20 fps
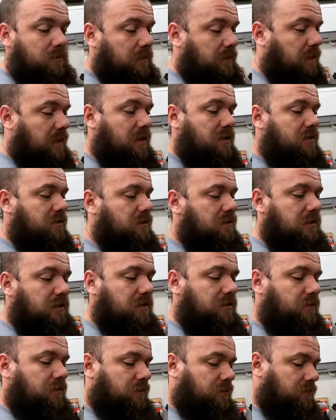ADD
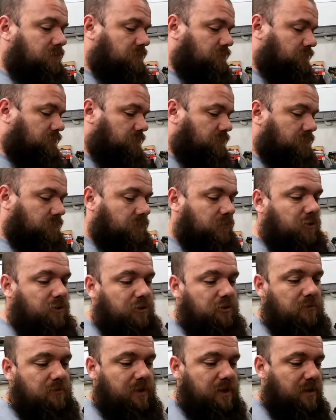just
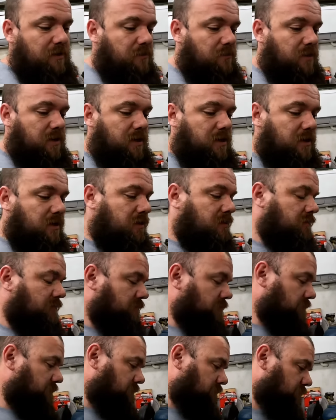straight away.
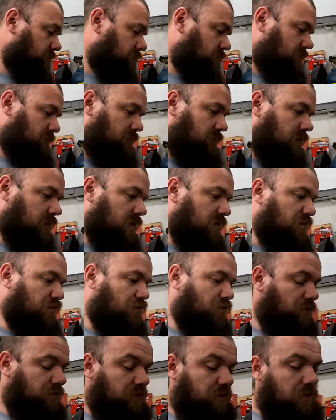I got
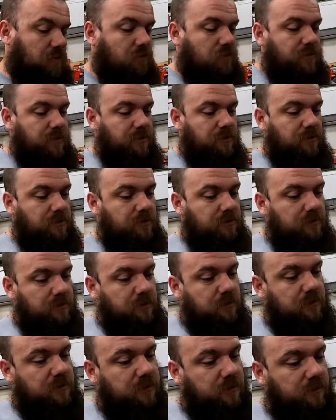bored with the grill.
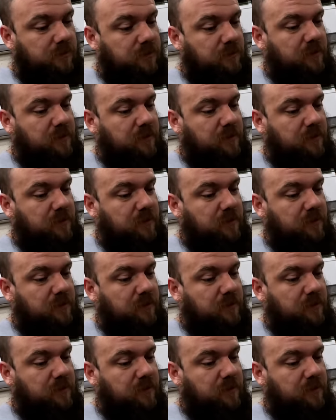I started